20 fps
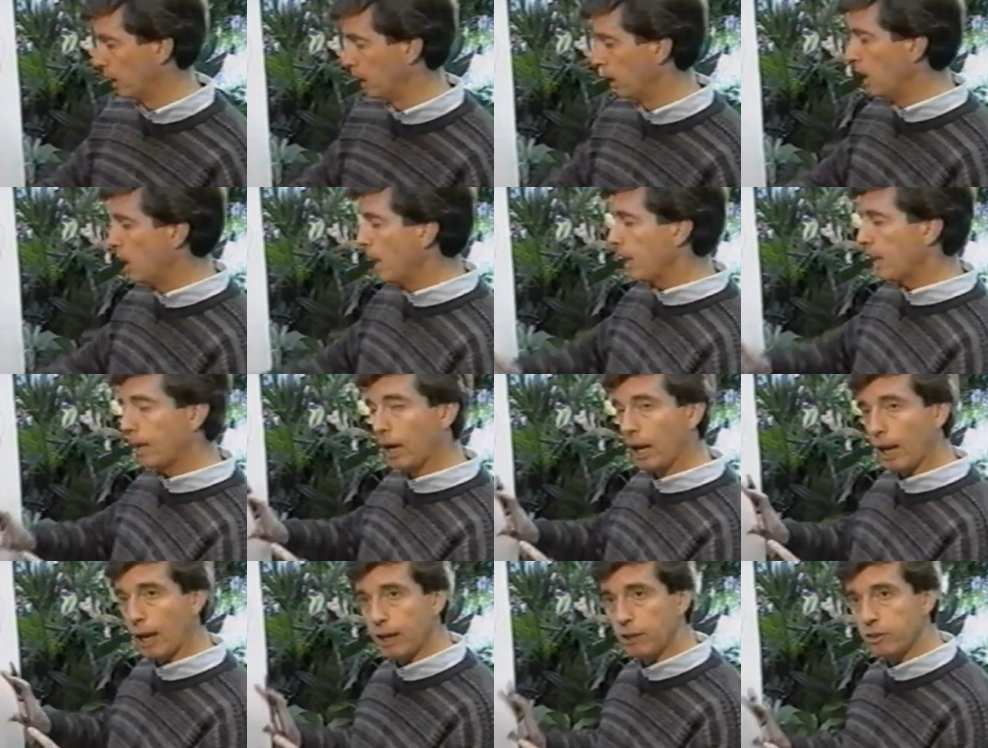In a
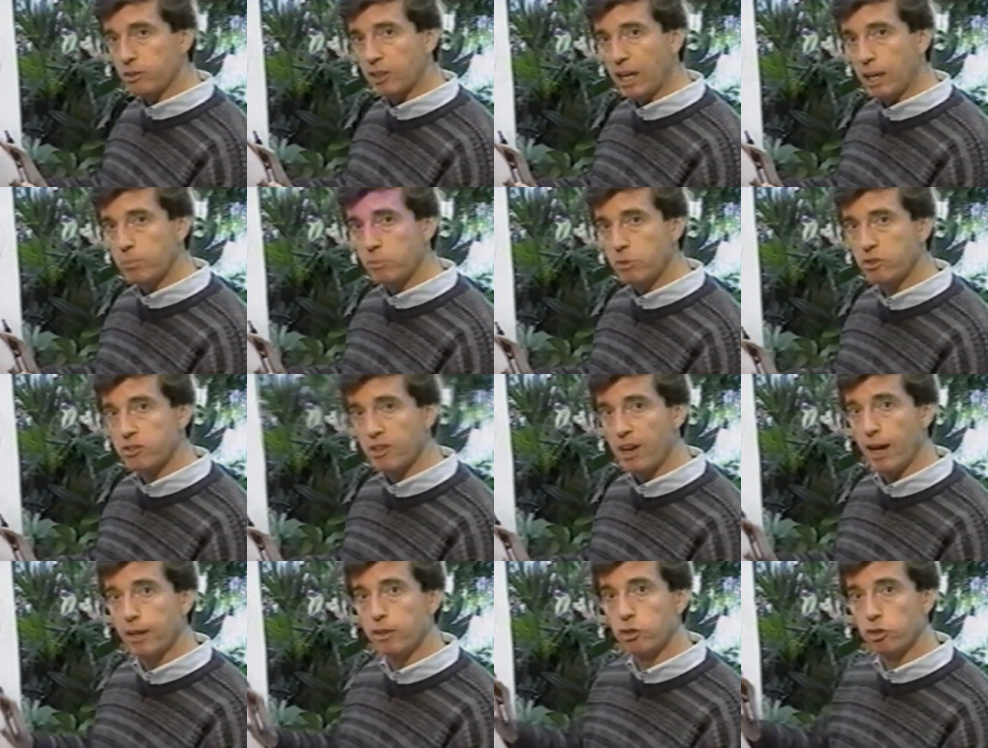landscape design, there
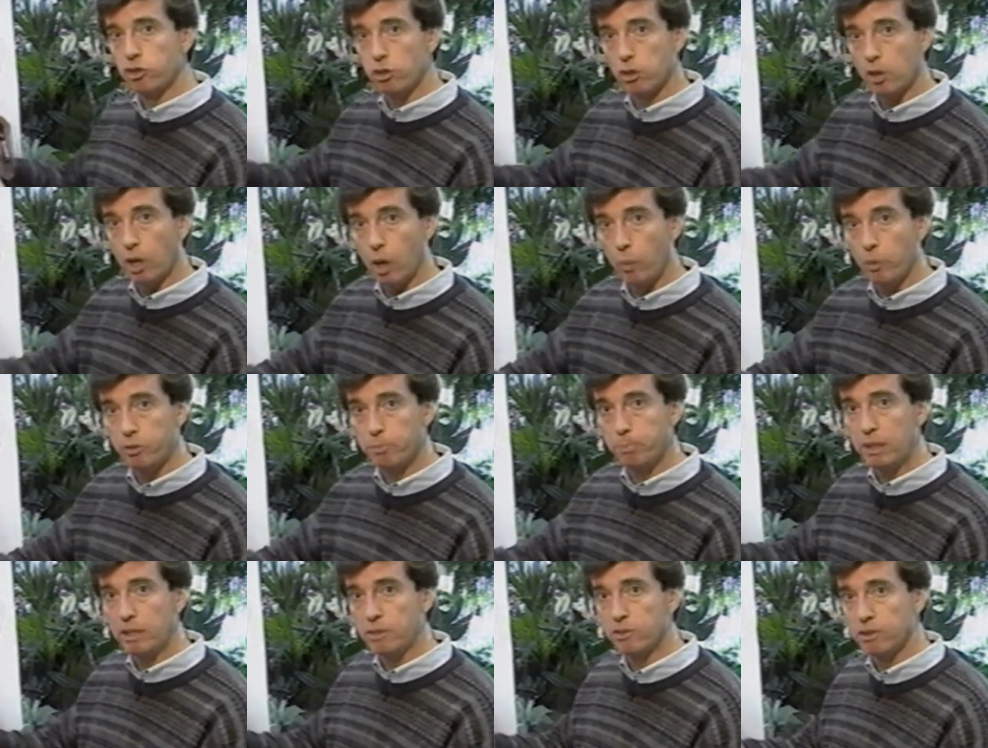should always be
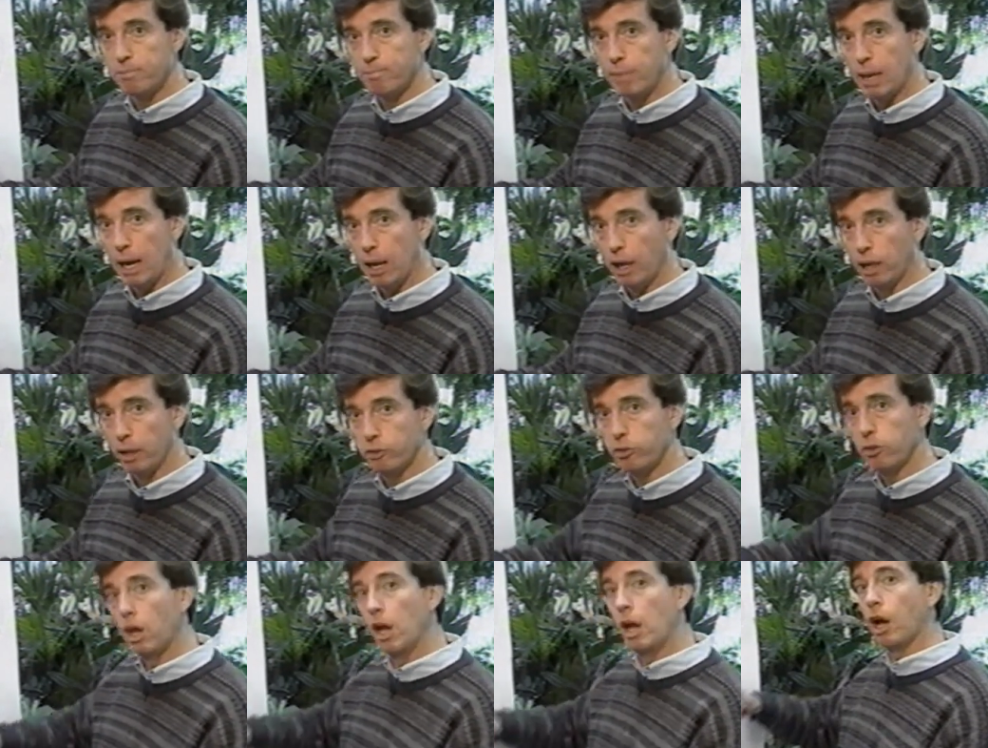some balance.
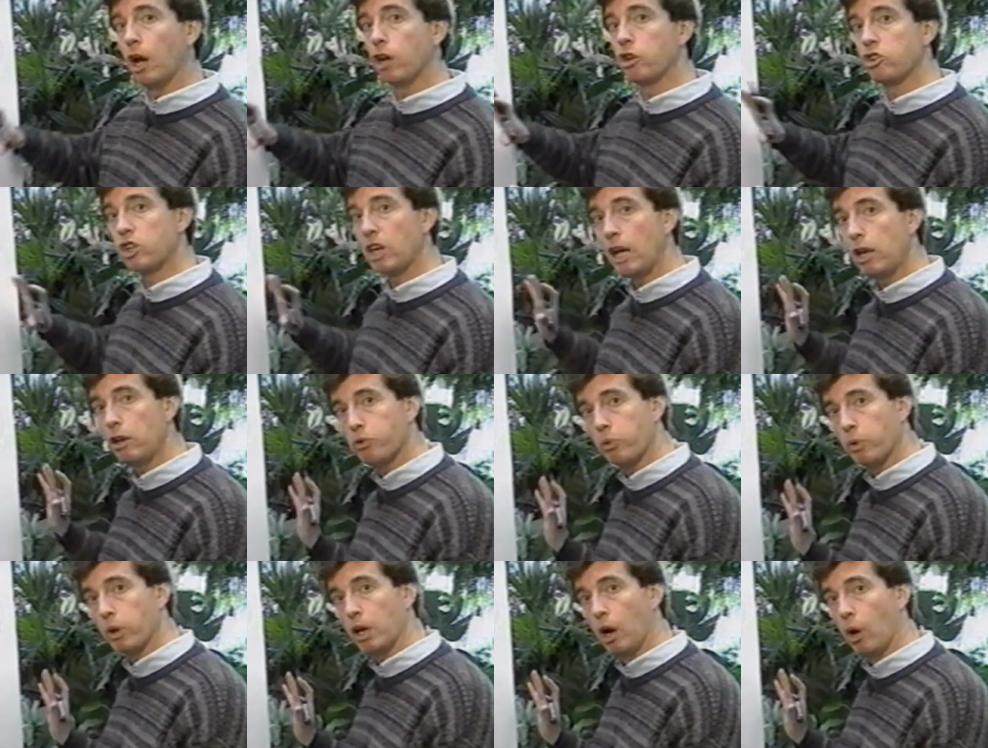A shade tree
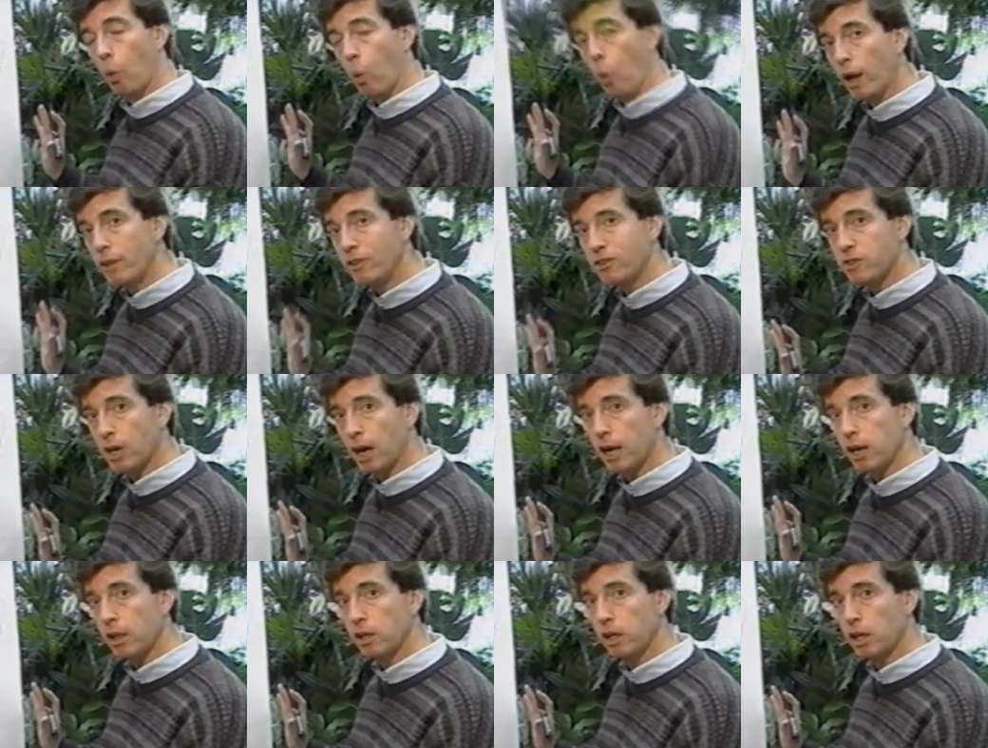on one side of the
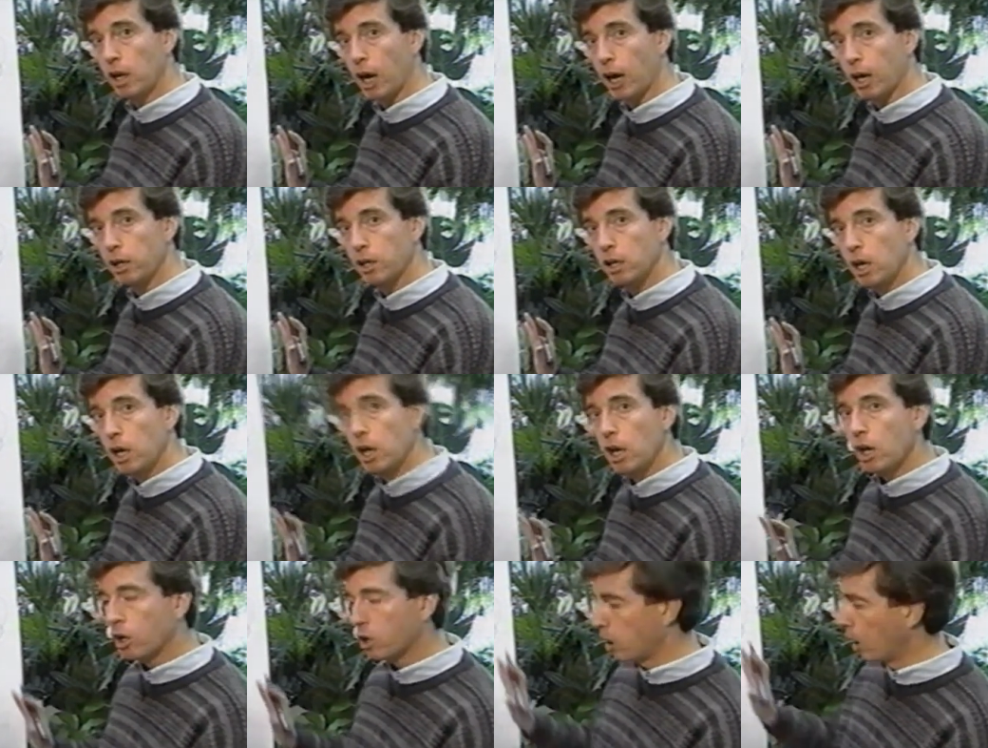yard
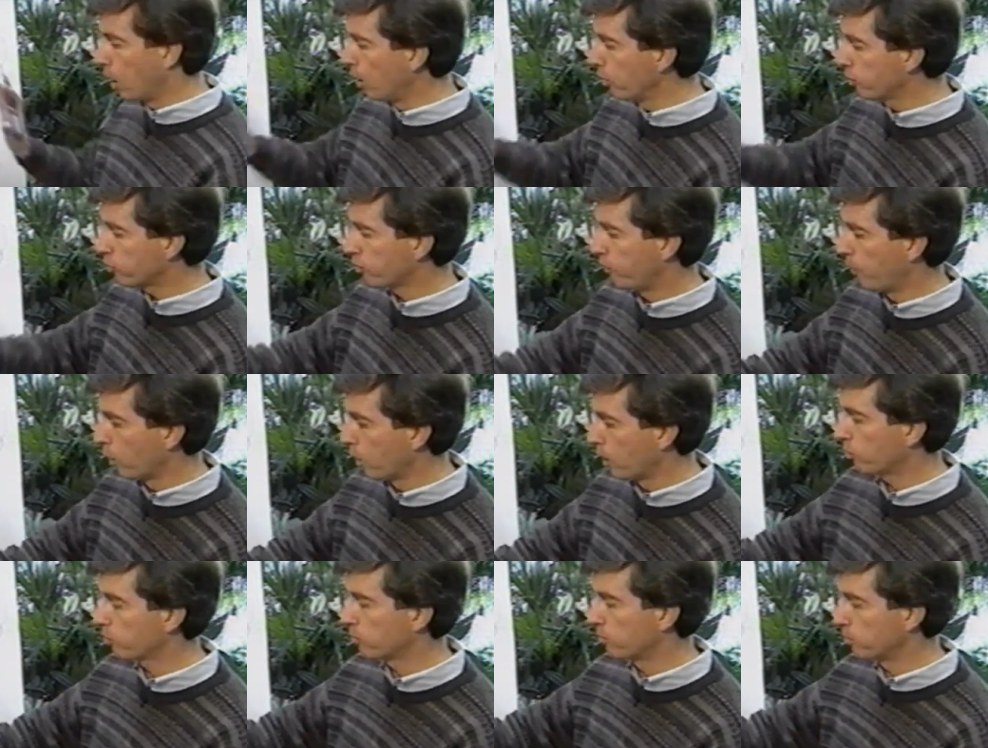calls for
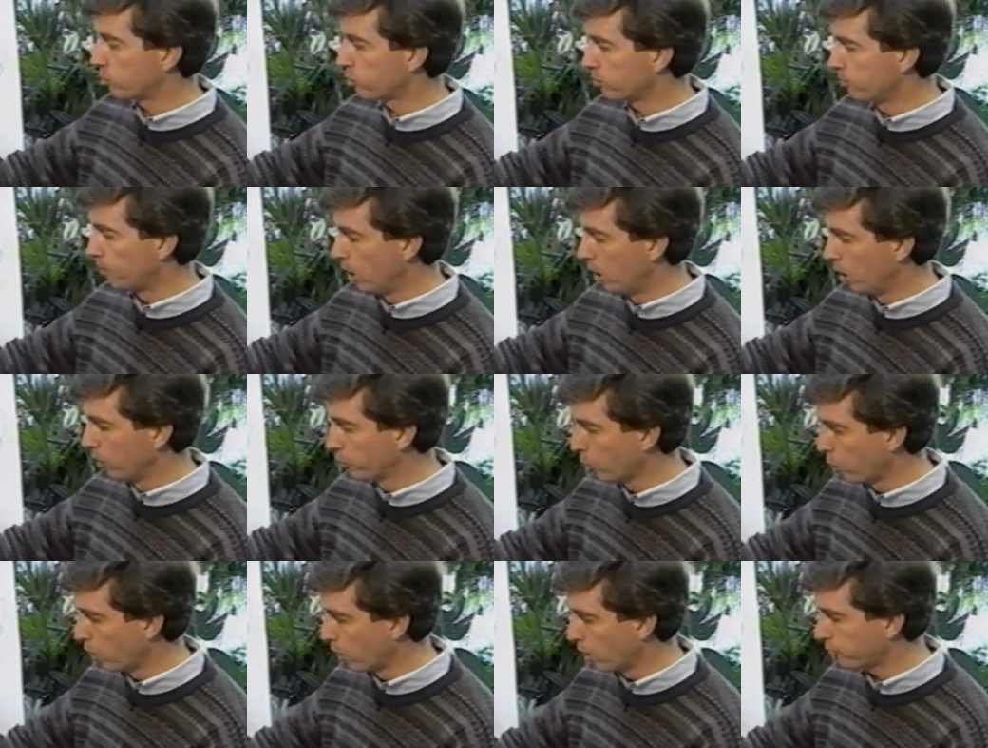some small
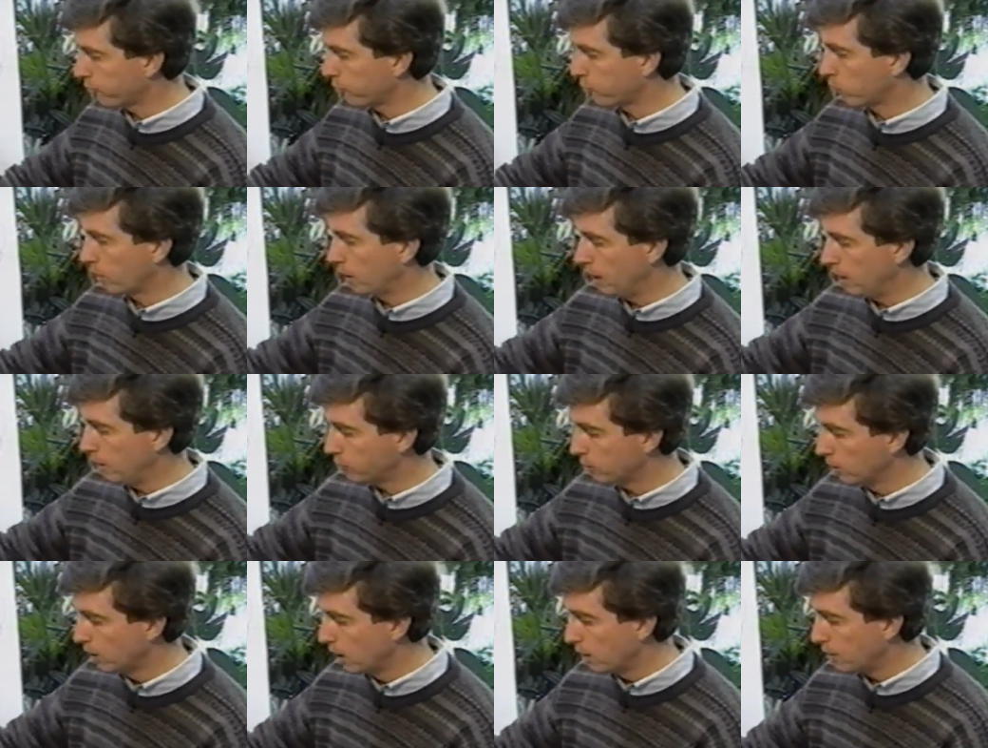dwarf trees
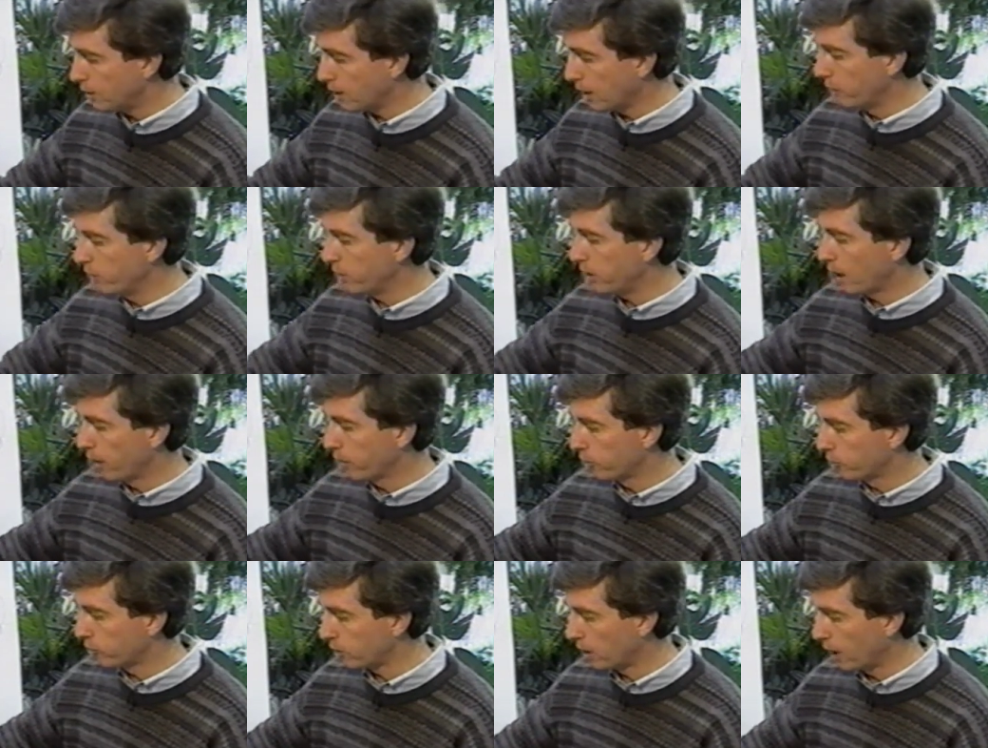down the other
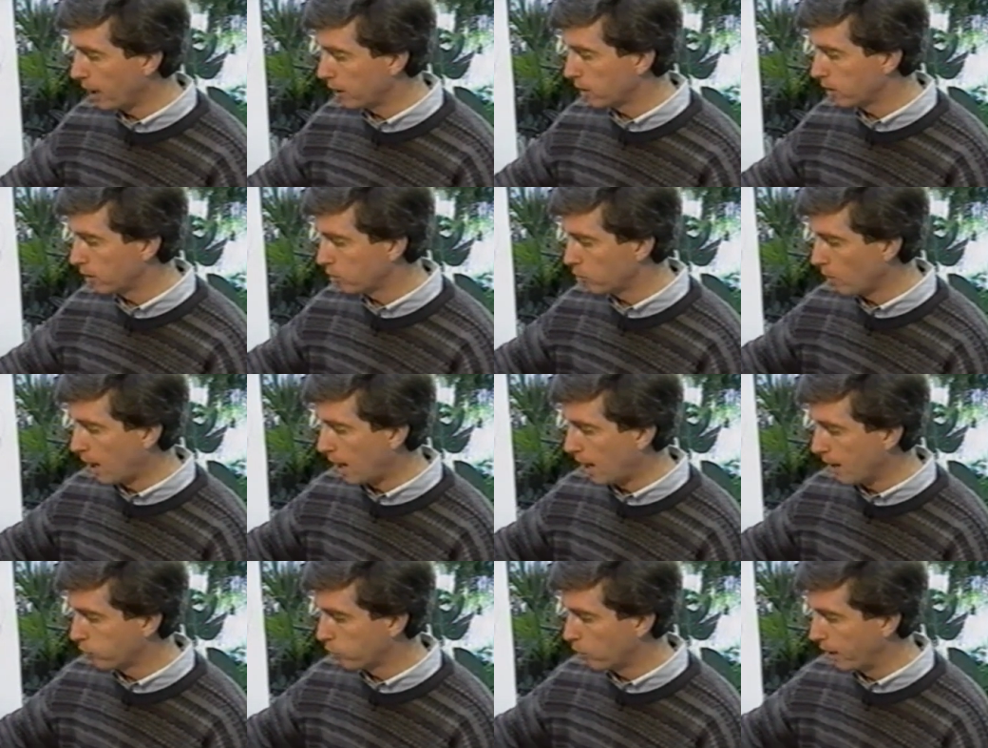side of the
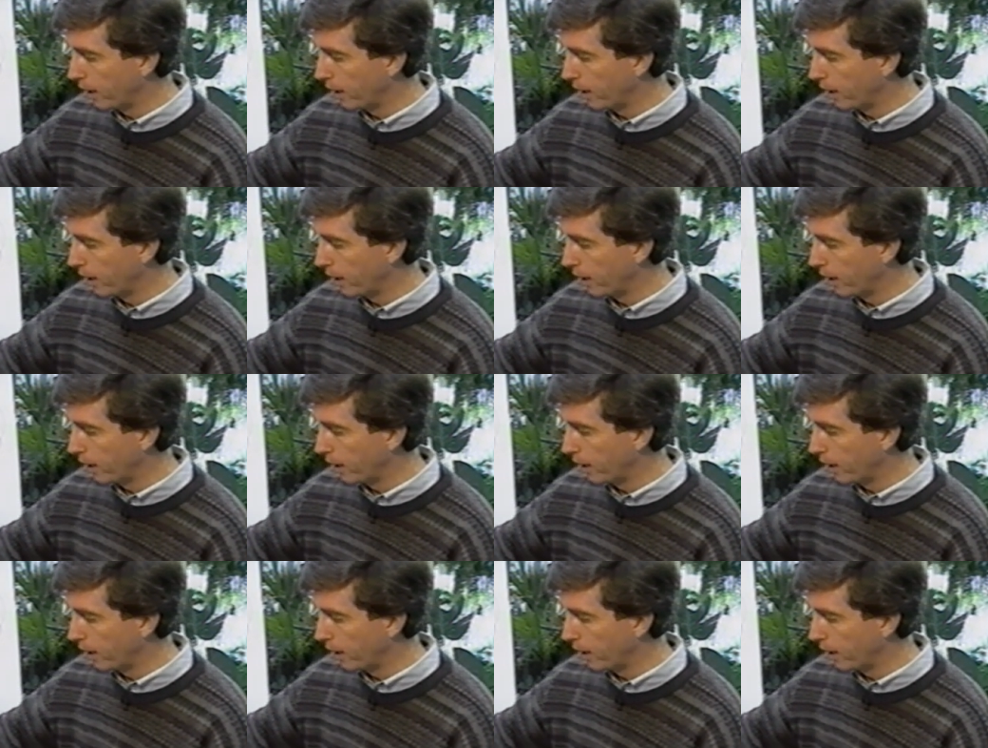driveway.